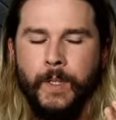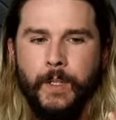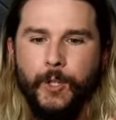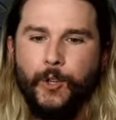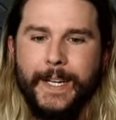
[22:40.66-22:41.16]

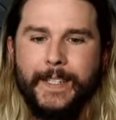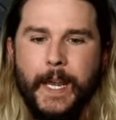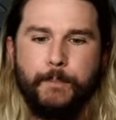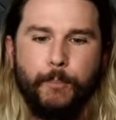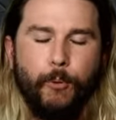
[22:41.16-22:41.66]
creates a
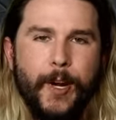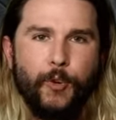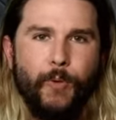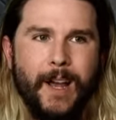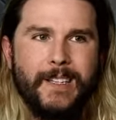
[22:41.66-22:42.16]

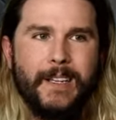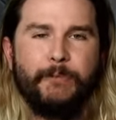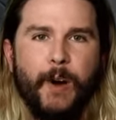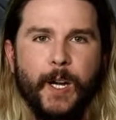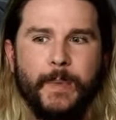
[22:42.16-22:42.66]
pressurized
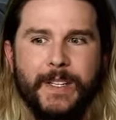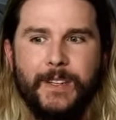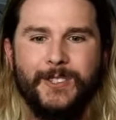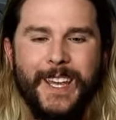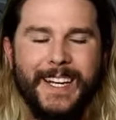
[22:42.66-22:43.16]
environment
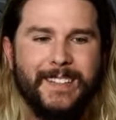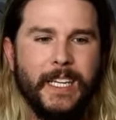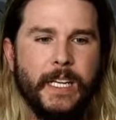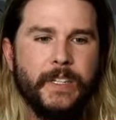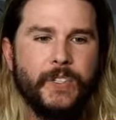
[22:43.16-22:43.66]
such that it's
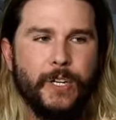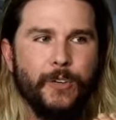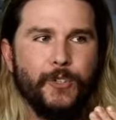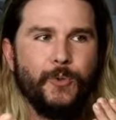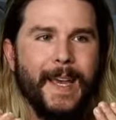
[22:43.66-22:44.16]
easier
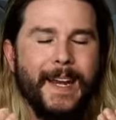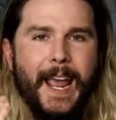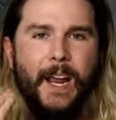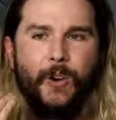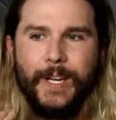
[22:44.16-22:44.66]
to get
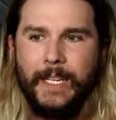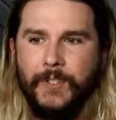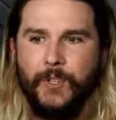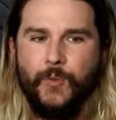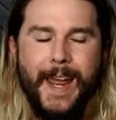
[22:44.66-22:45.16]
air
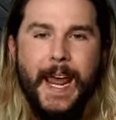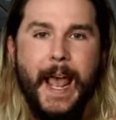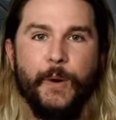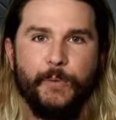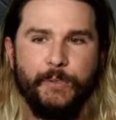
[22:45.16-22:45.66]
into and
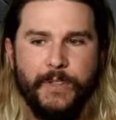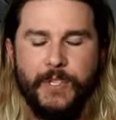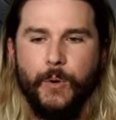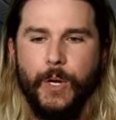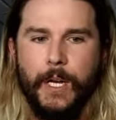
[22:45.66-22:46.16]
out of it.
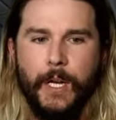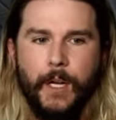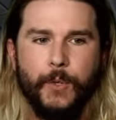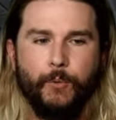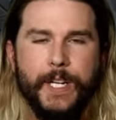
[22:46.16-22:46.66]
So uh,
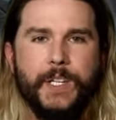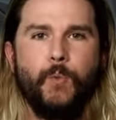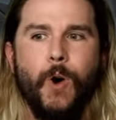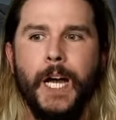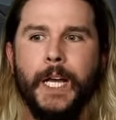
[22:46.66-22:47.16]
the reason
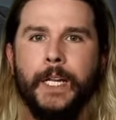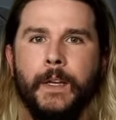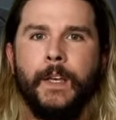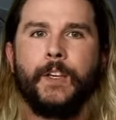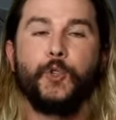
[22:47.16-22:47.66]
why
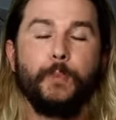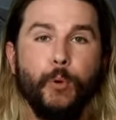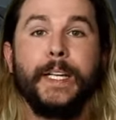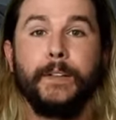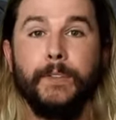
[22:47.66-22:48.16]
you
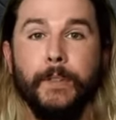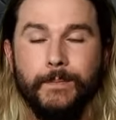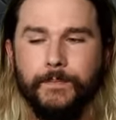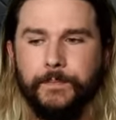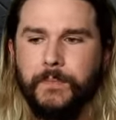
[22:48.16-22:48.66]
breathe
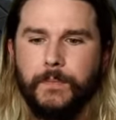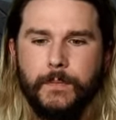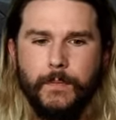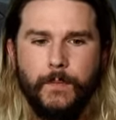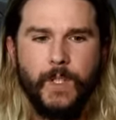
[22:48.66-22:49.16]

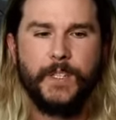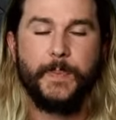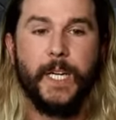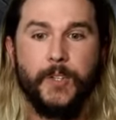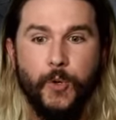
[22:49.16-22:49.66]
is
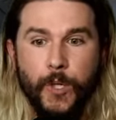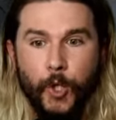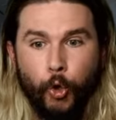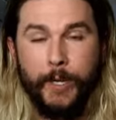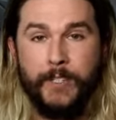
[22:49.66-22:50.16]
because you
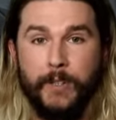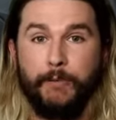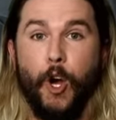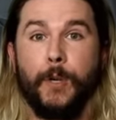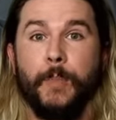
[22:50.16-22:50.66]
increase the
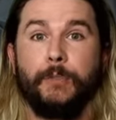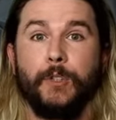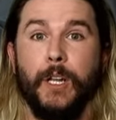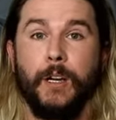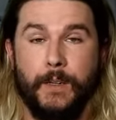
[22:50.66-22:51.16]
volume of your
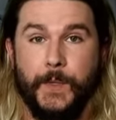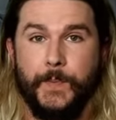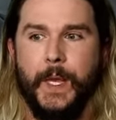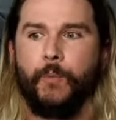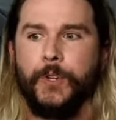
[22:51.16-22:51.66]
lungs.
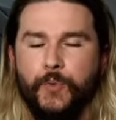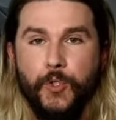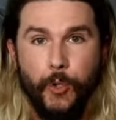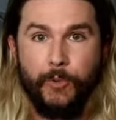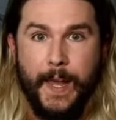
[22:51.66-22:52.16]
And when you
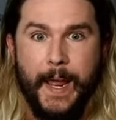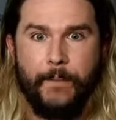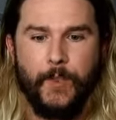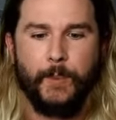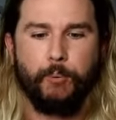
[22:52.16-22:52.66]
do that,
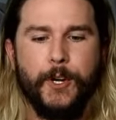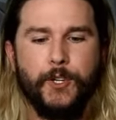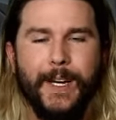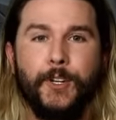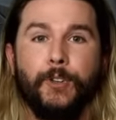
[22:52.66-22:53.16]
the pressure
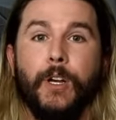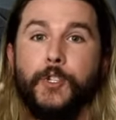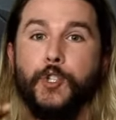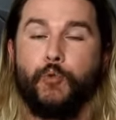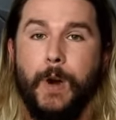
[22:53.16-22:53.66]
in your
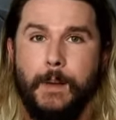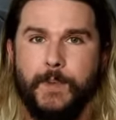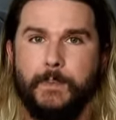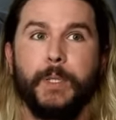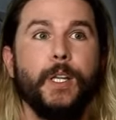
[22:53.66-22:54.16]
lungs drops
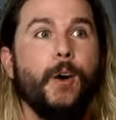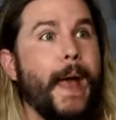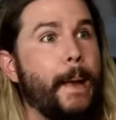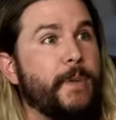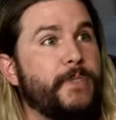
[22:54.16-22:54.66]
below
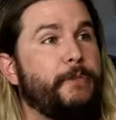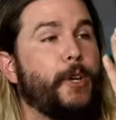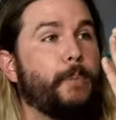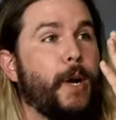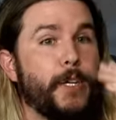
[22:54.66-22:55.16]

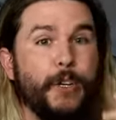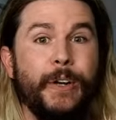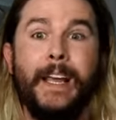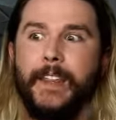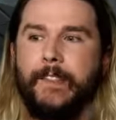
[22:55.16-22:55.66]
atmospheric pressure.
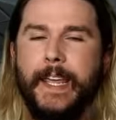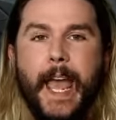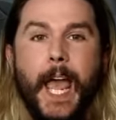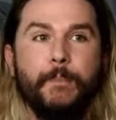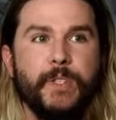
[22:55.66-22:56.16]
Then the
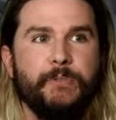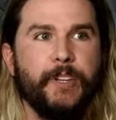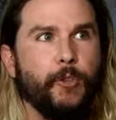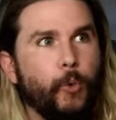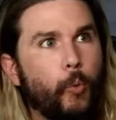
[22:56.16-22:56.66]

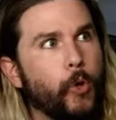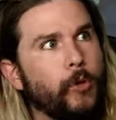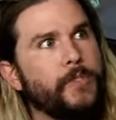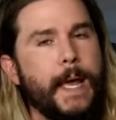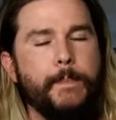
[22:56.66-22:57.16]
atmosphere, the
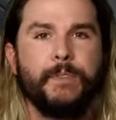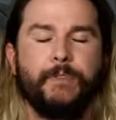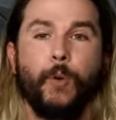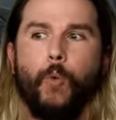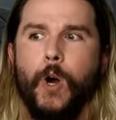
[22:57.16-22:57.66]
world's
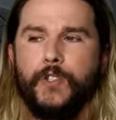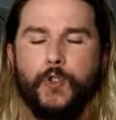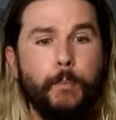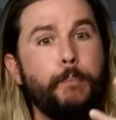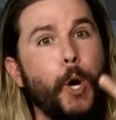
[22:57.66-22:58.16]
atmosphere, wants
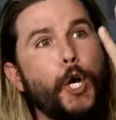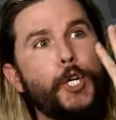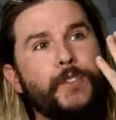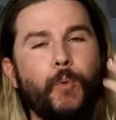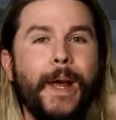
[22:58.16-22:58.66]
to push
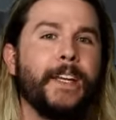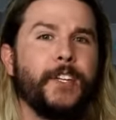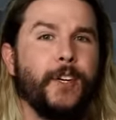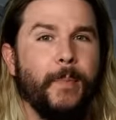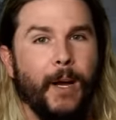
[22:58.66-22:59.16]
its way into
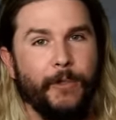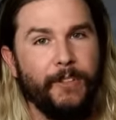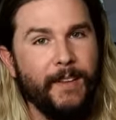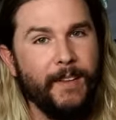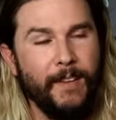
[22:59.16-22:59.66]
your mouth.
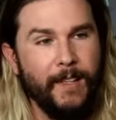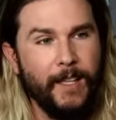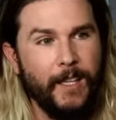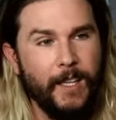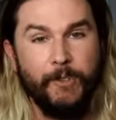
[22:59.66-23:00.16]

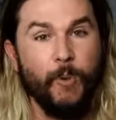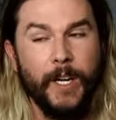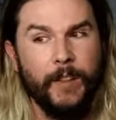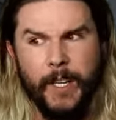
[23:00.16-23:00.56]
If you want to think